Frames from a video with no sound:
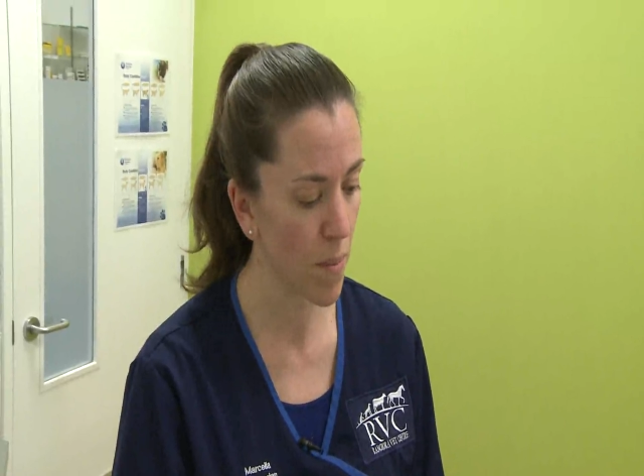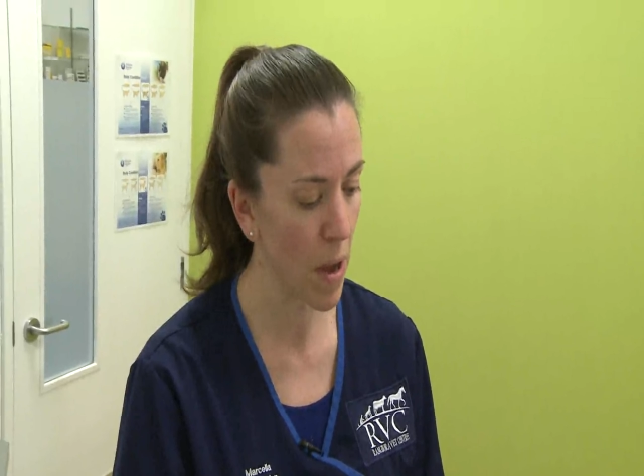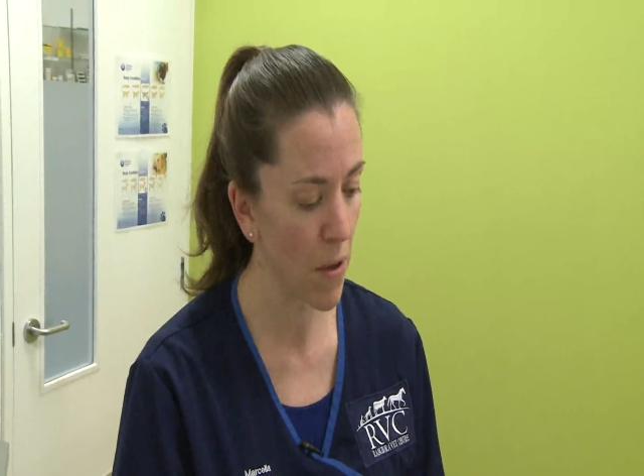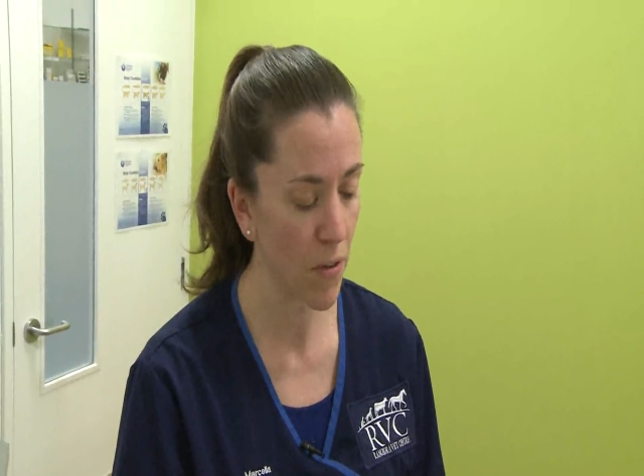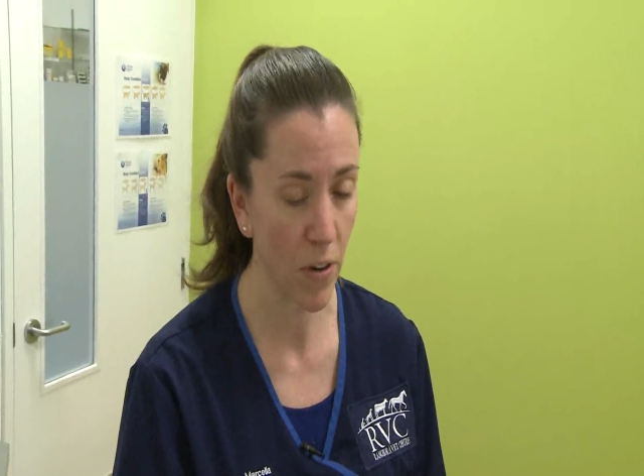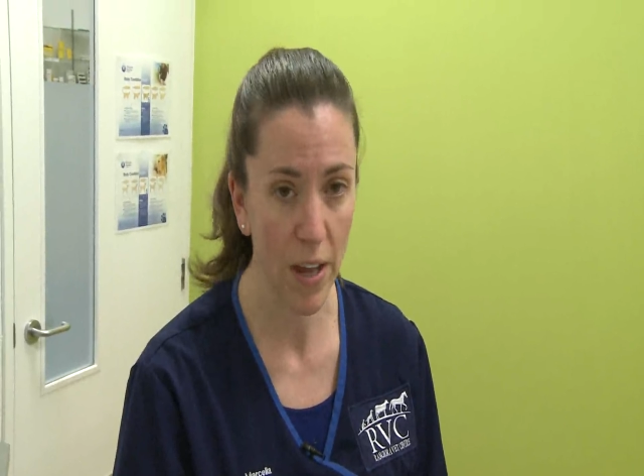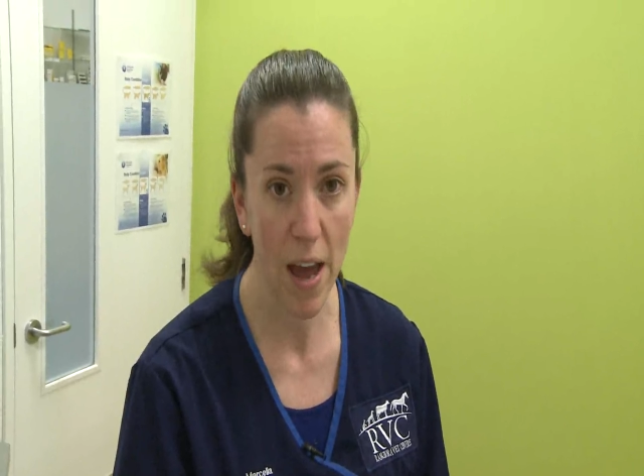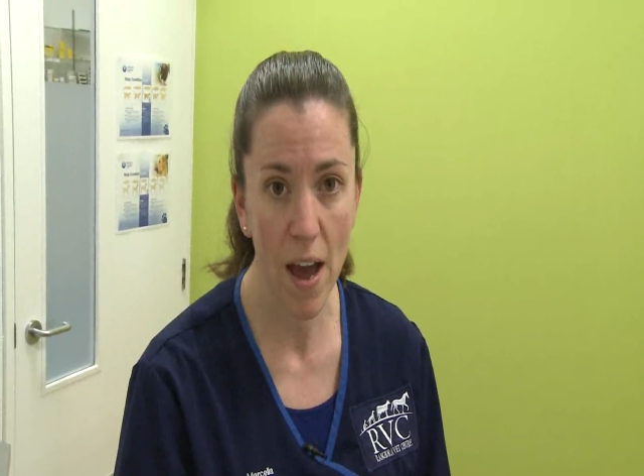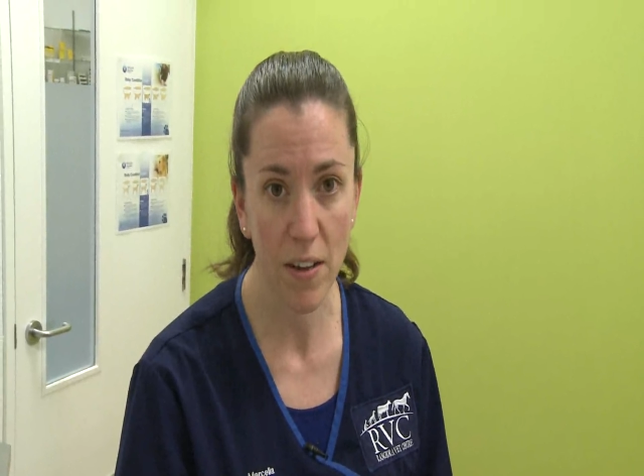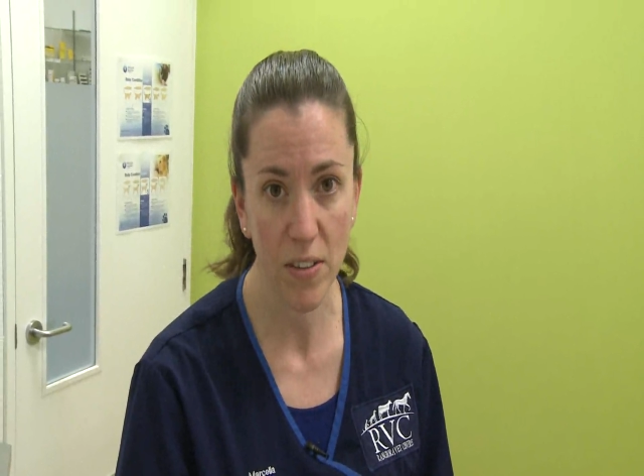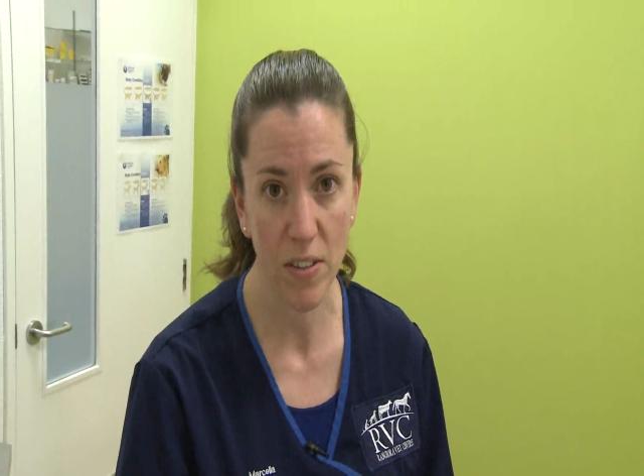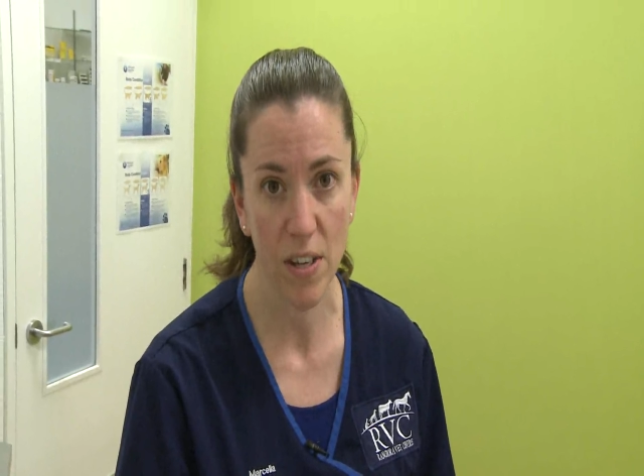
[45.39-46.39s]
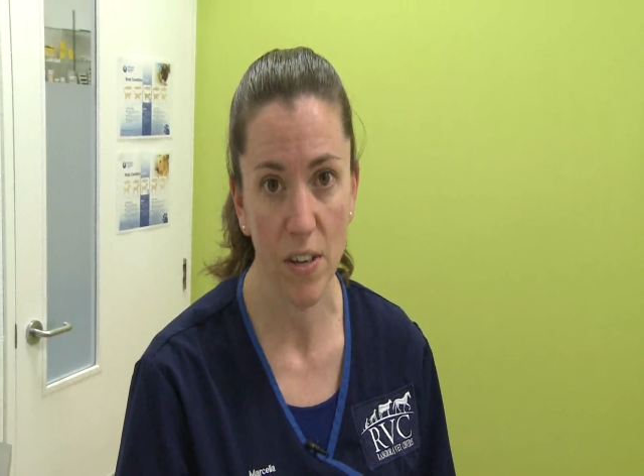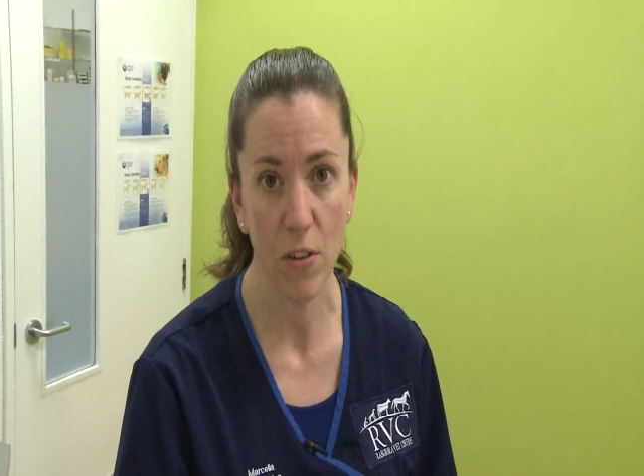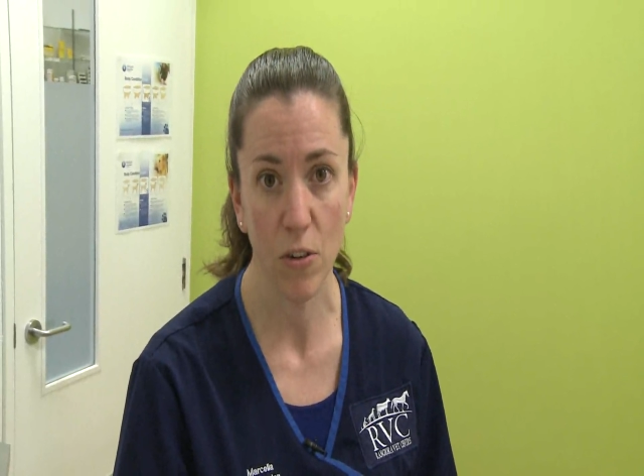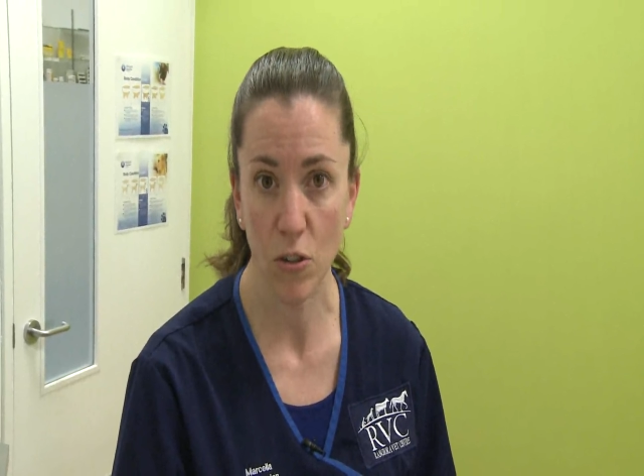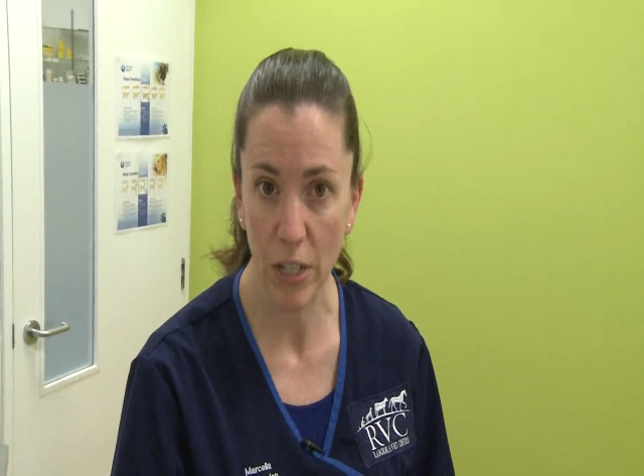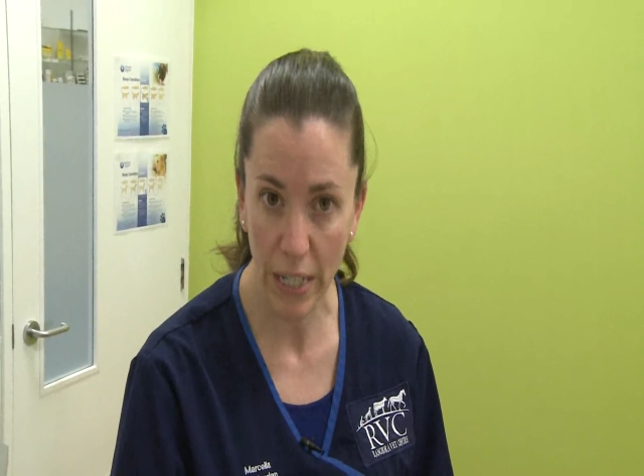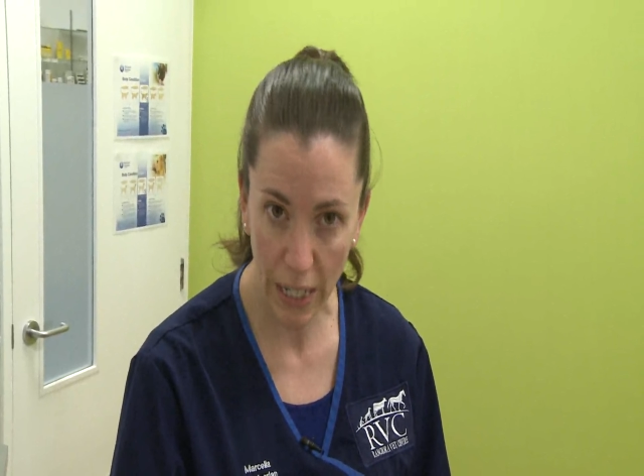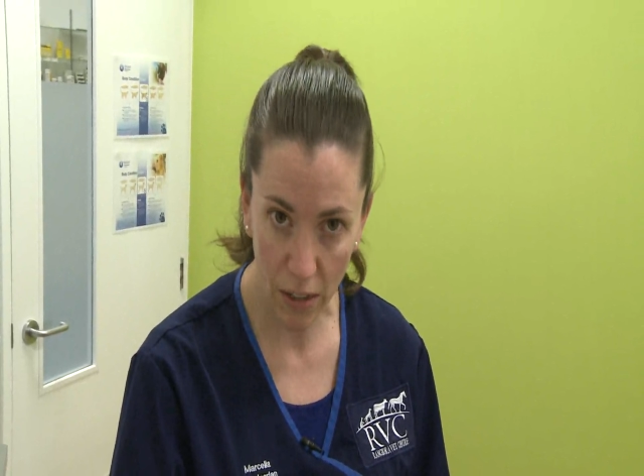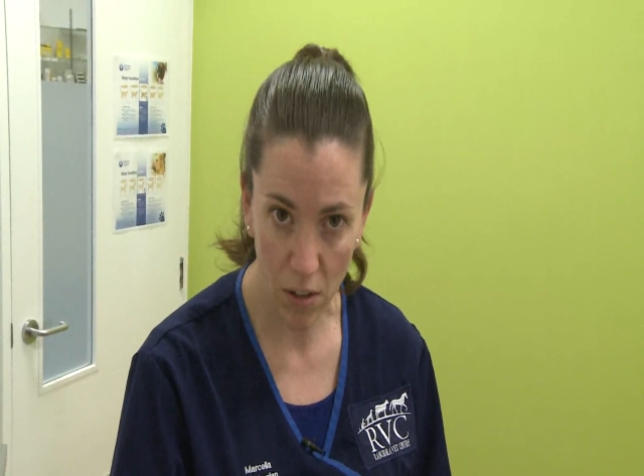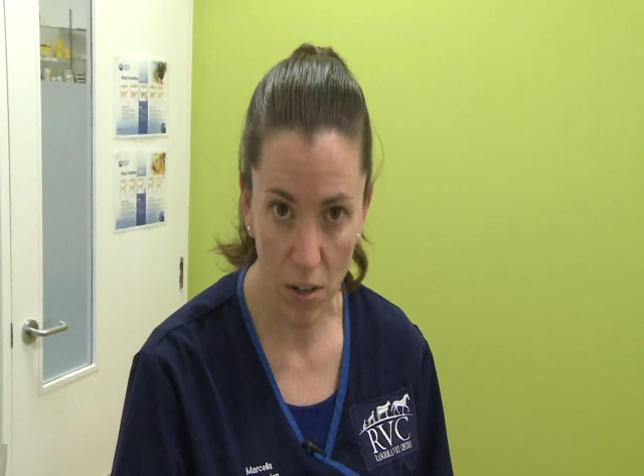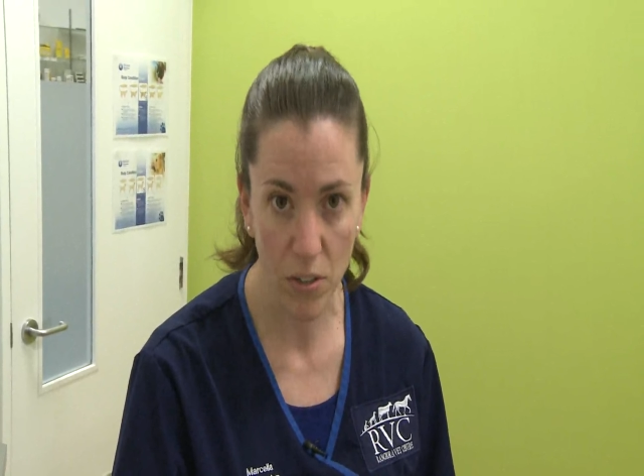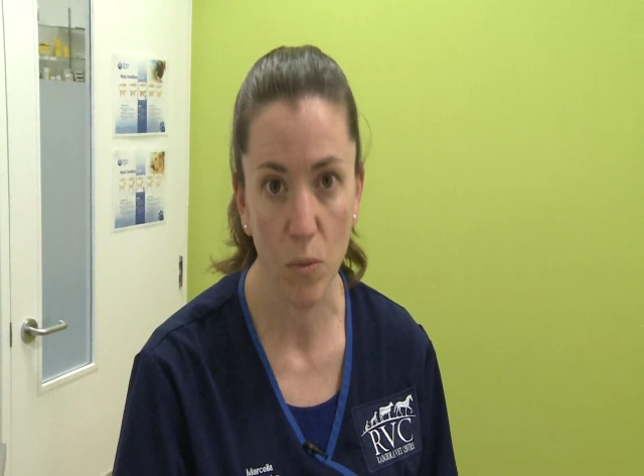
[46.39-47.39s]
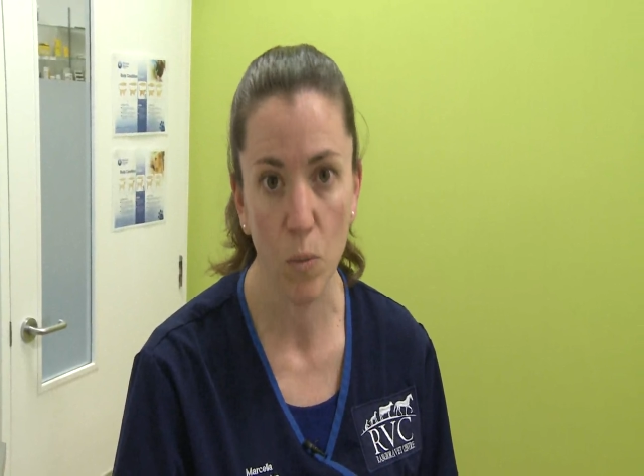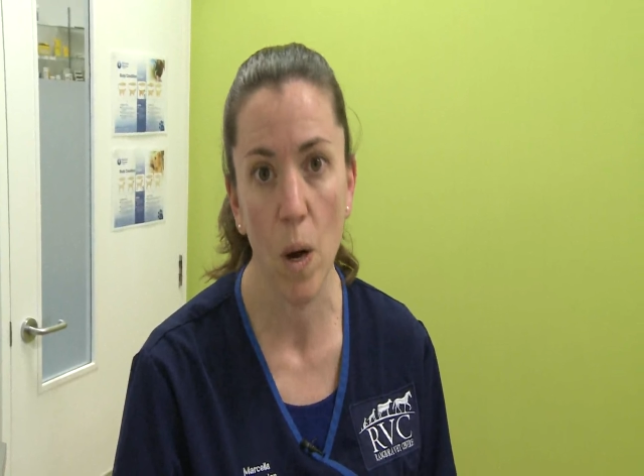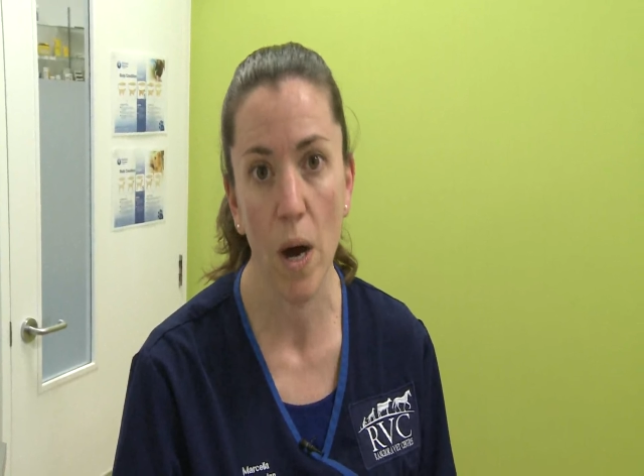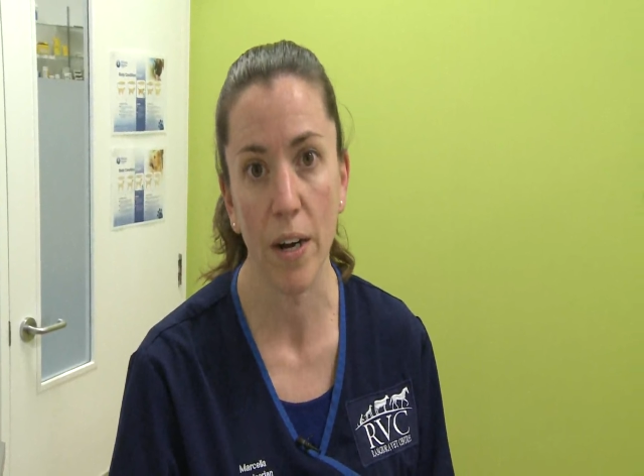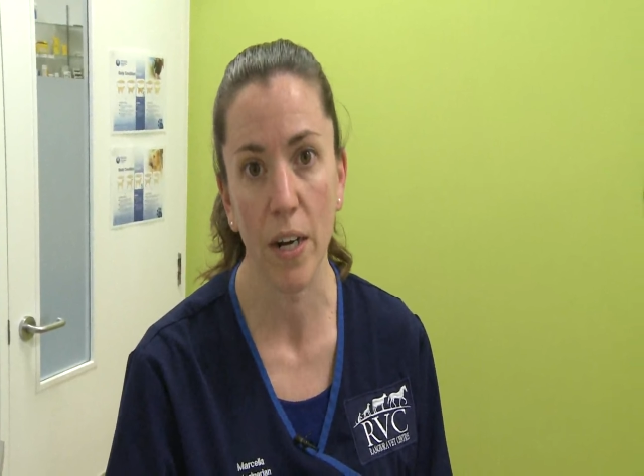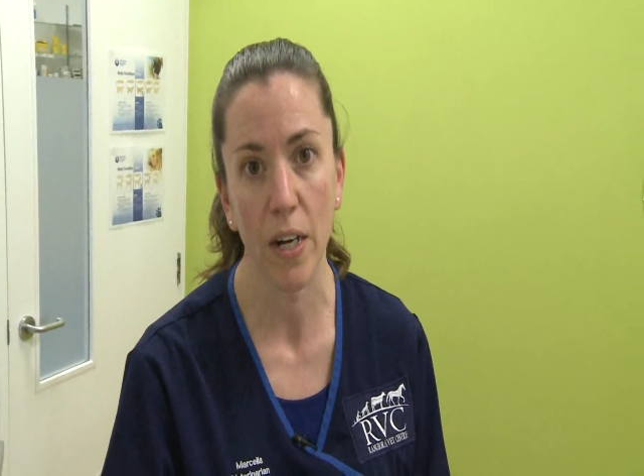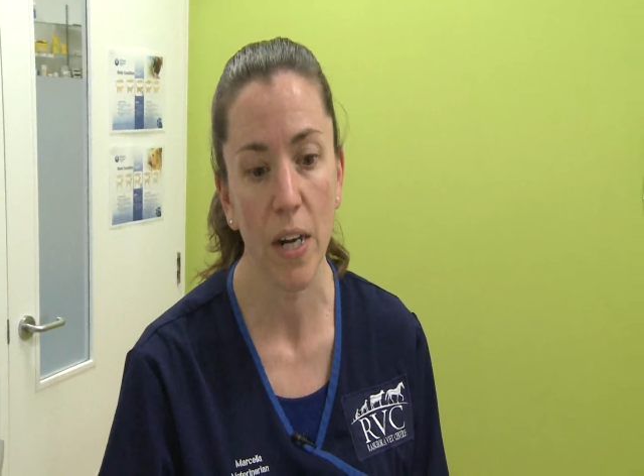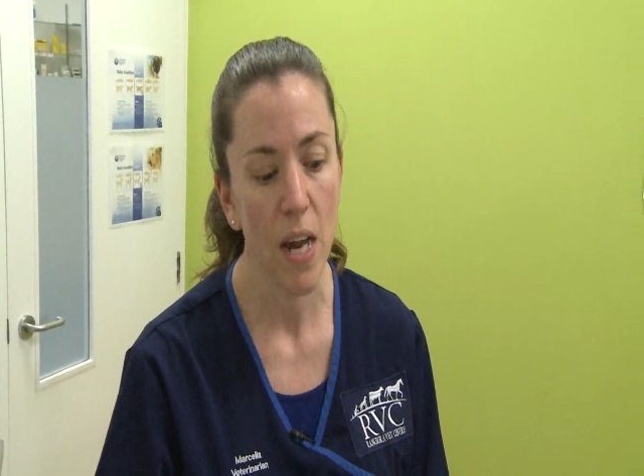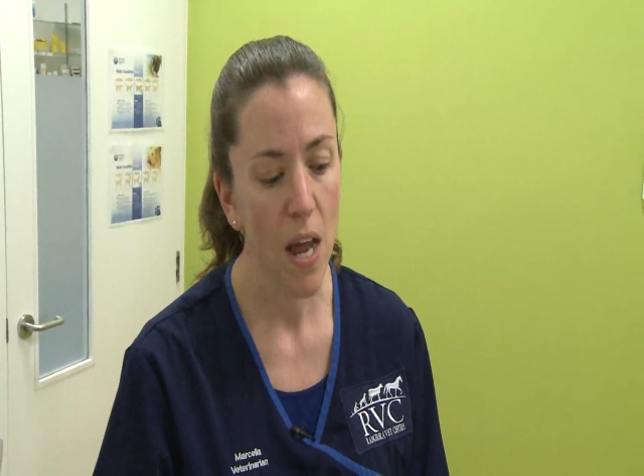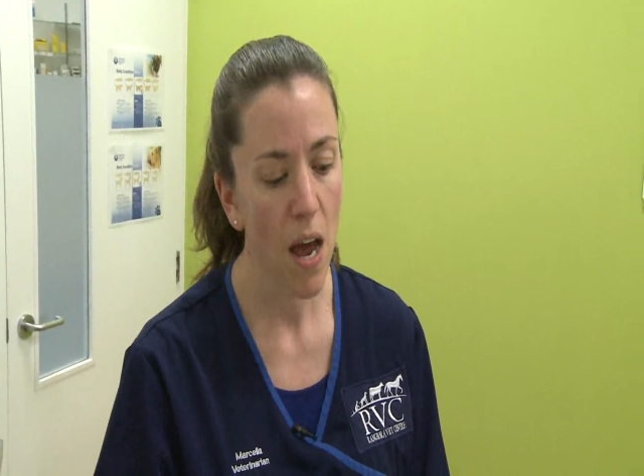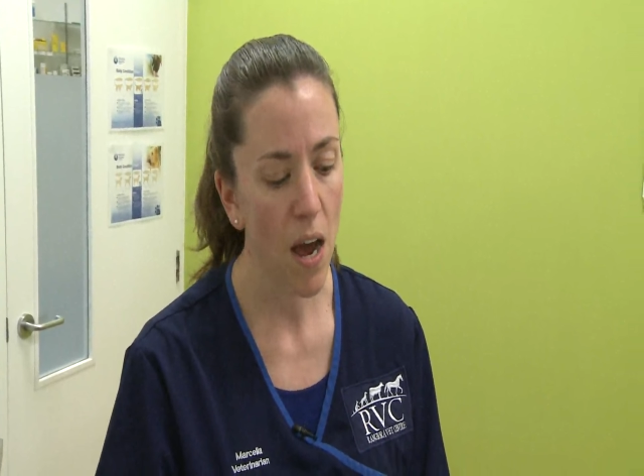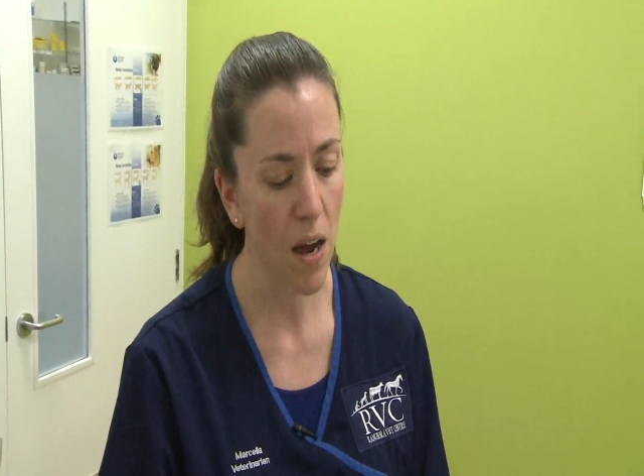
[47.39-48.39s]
about their cats is that they're drinking lots of water,